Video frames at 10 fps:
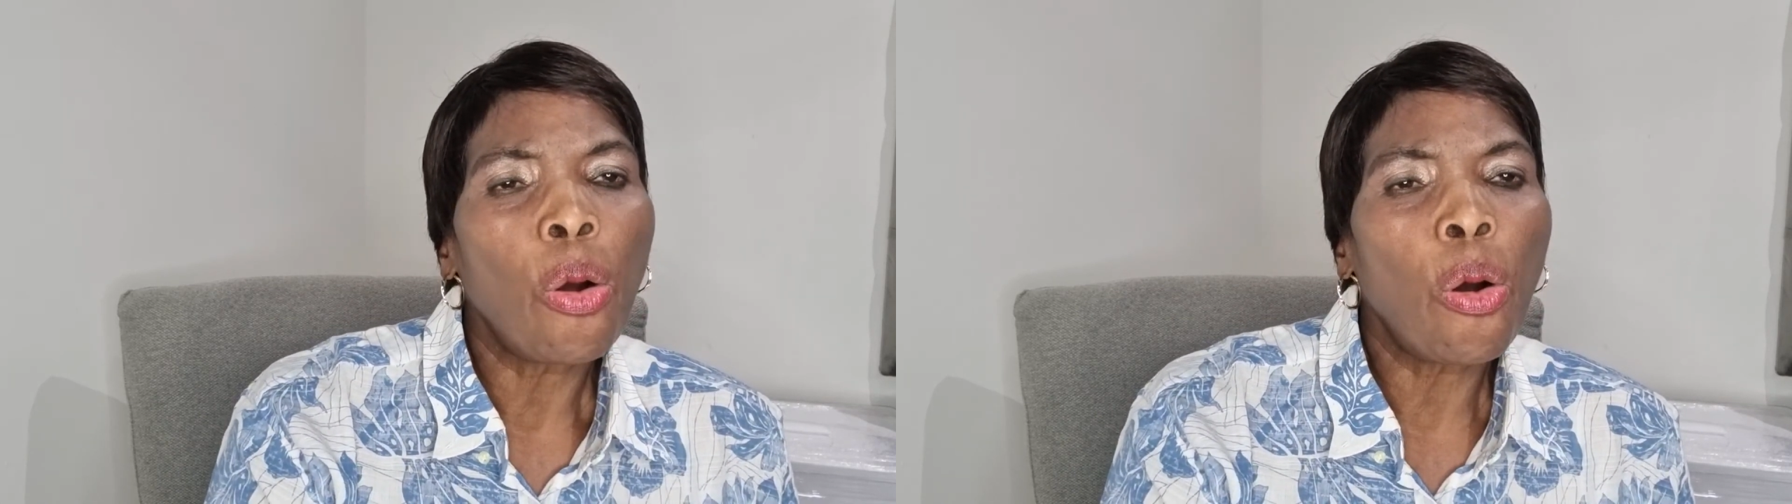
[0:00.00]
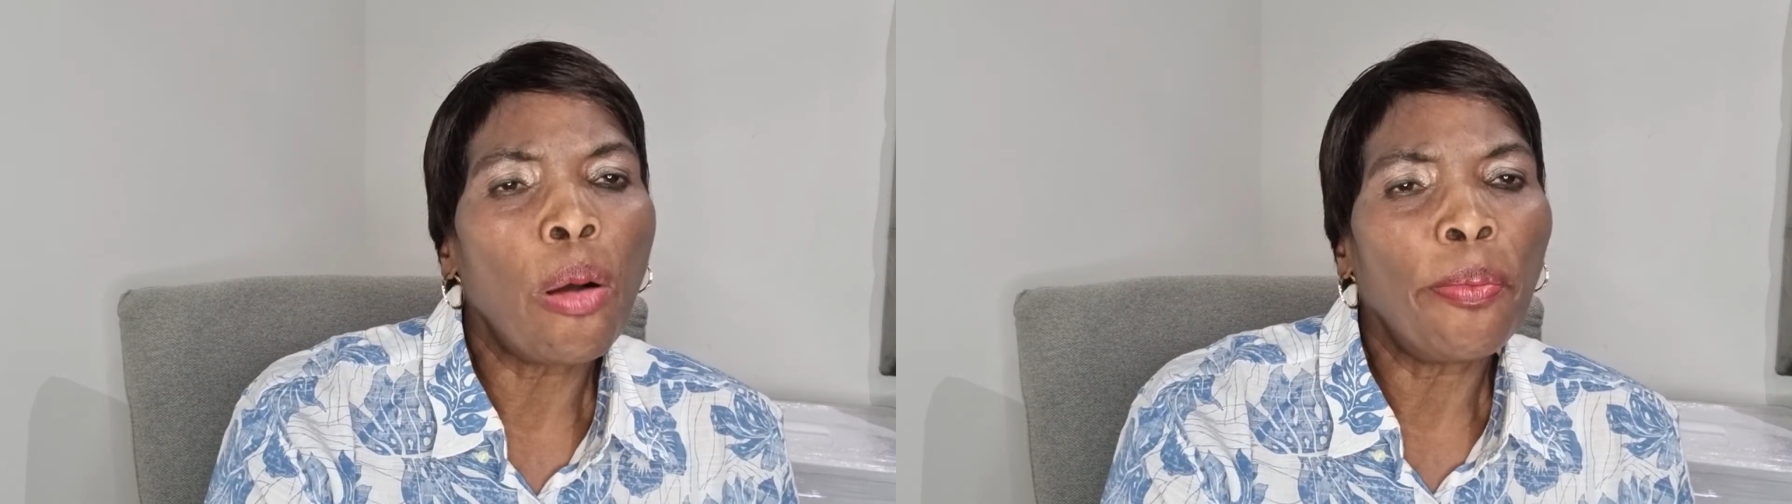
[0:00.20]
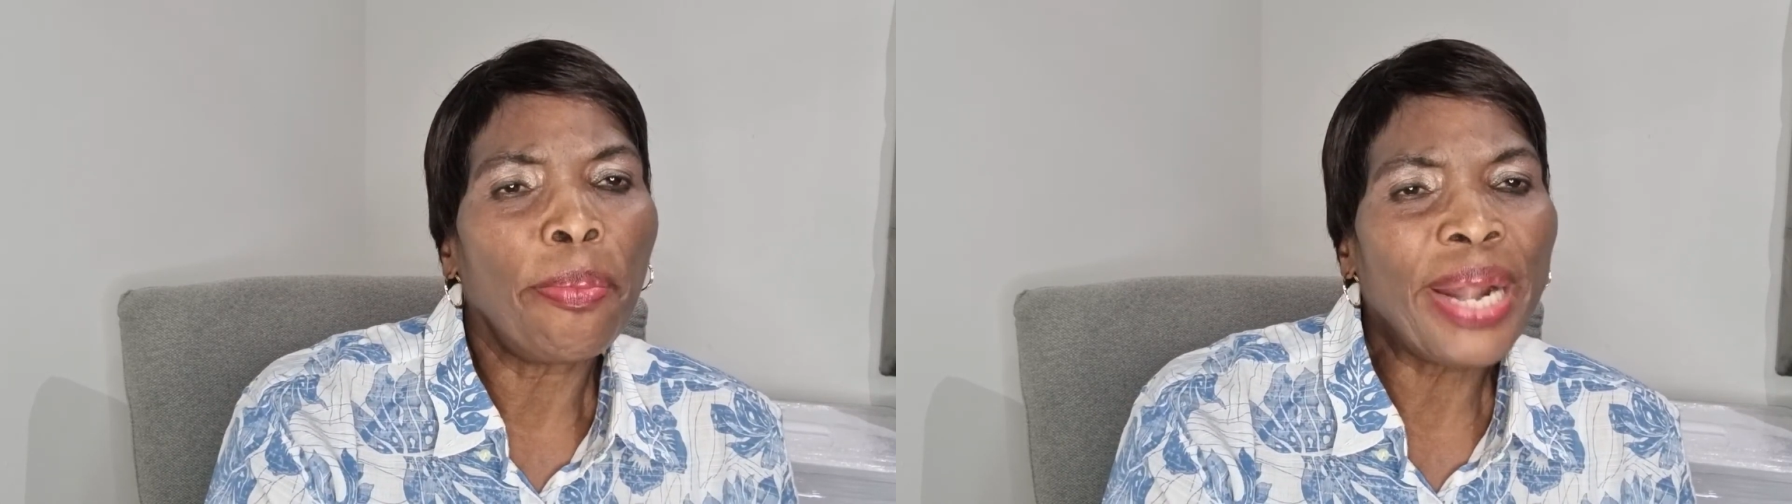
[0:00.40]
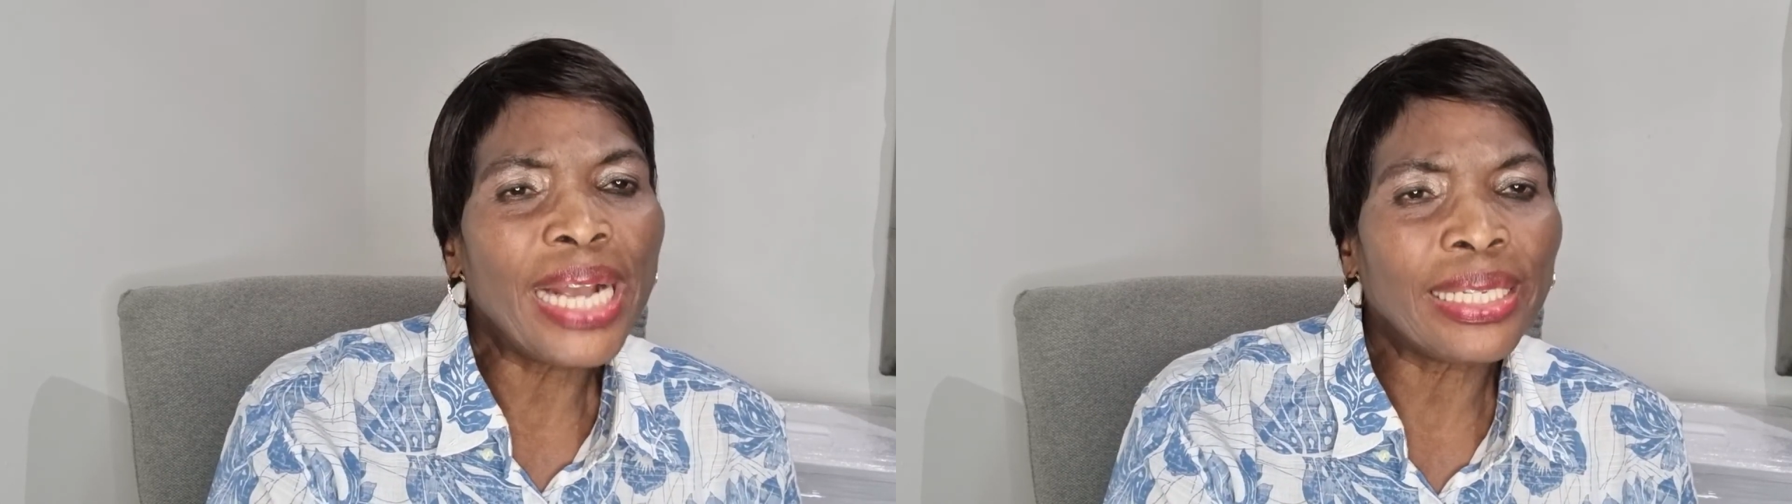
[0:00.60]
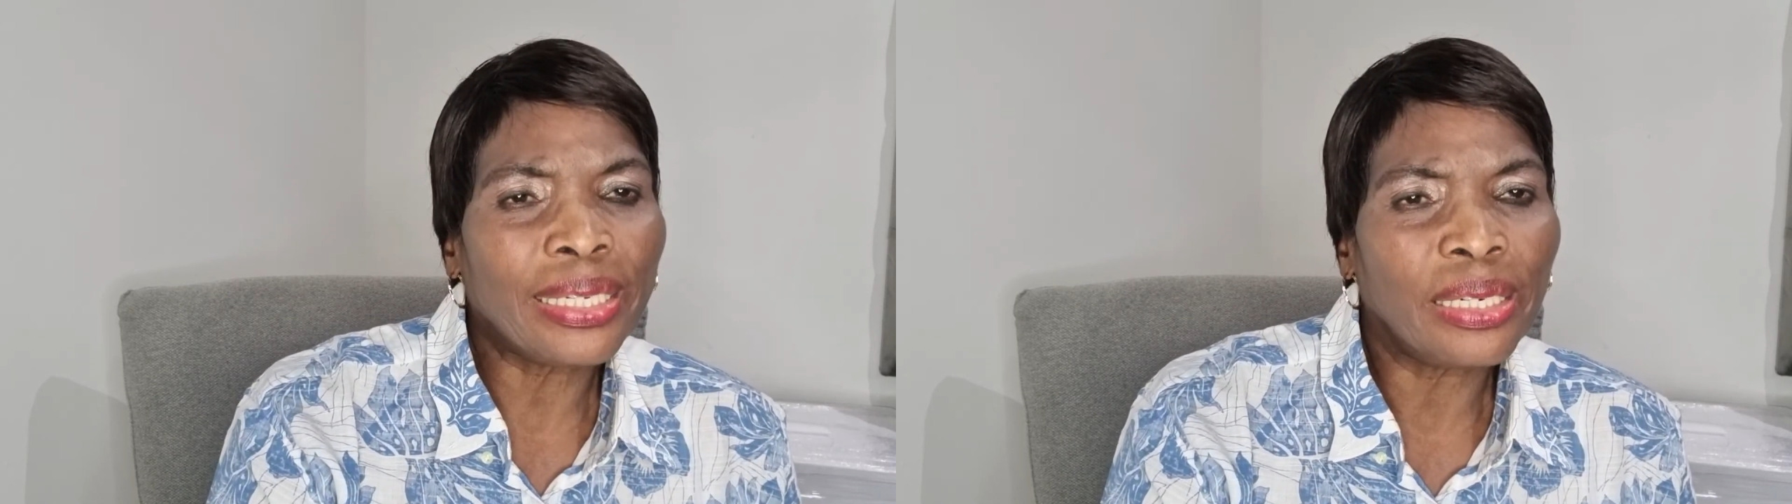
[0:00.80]

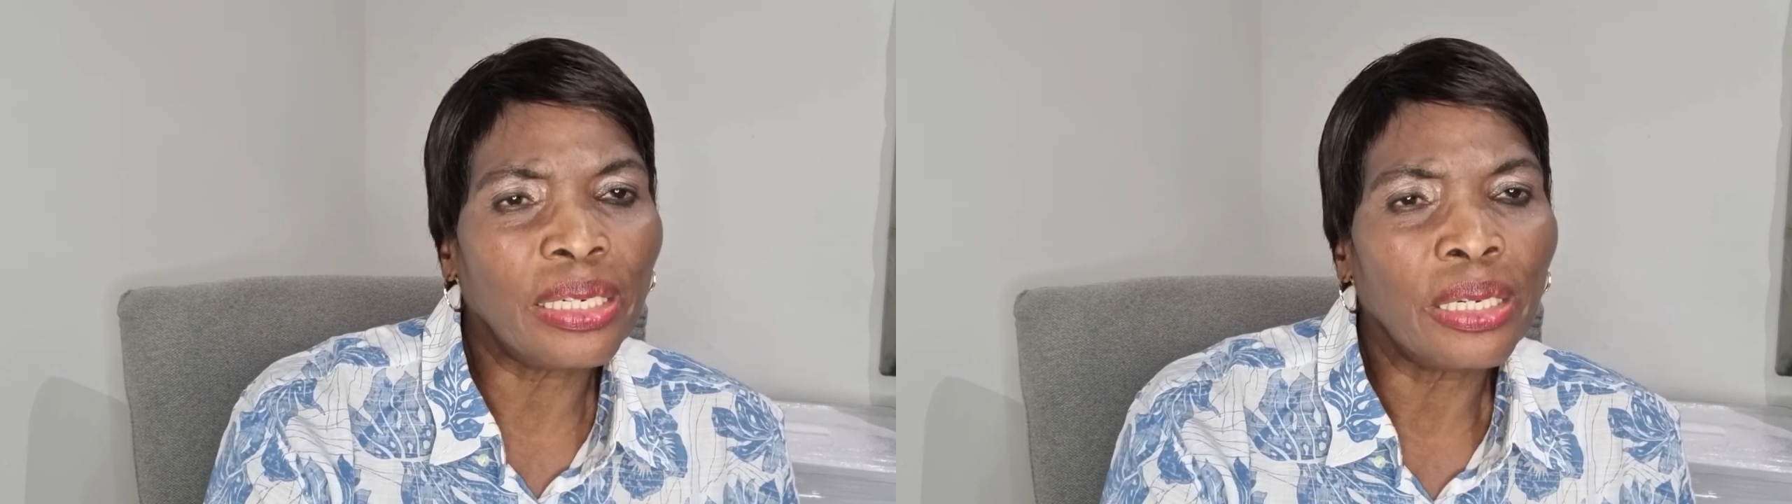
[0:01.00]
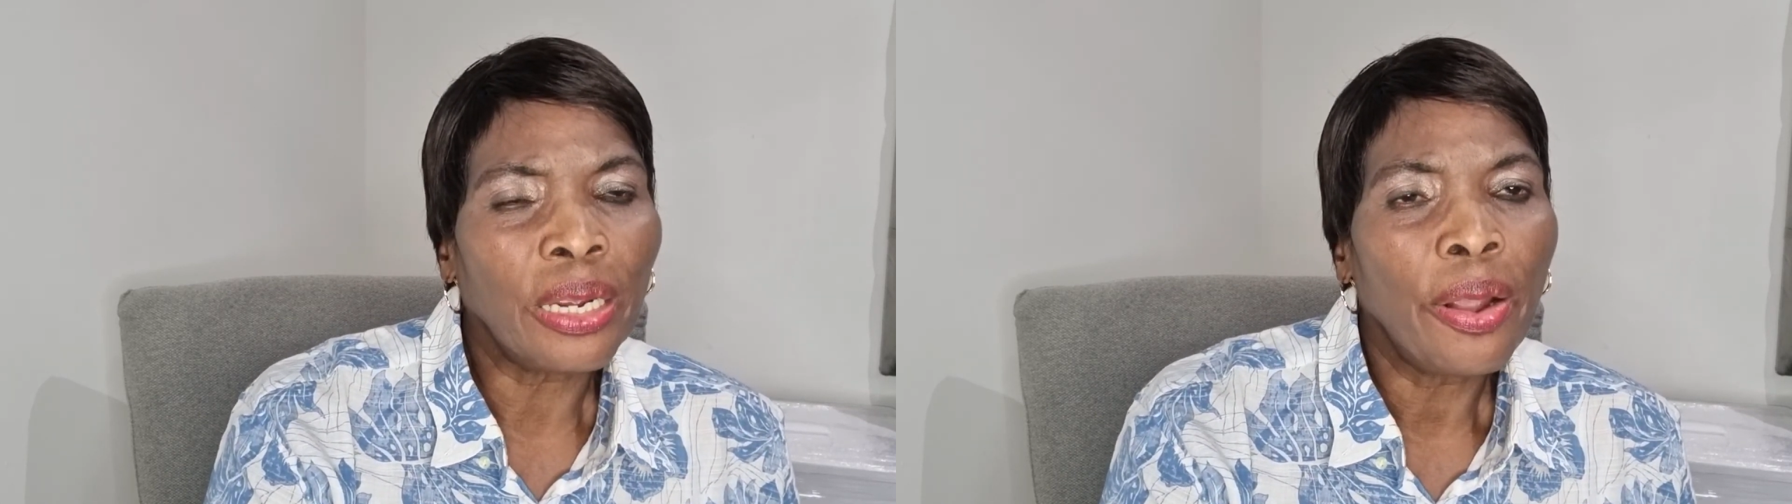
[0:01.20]
complexity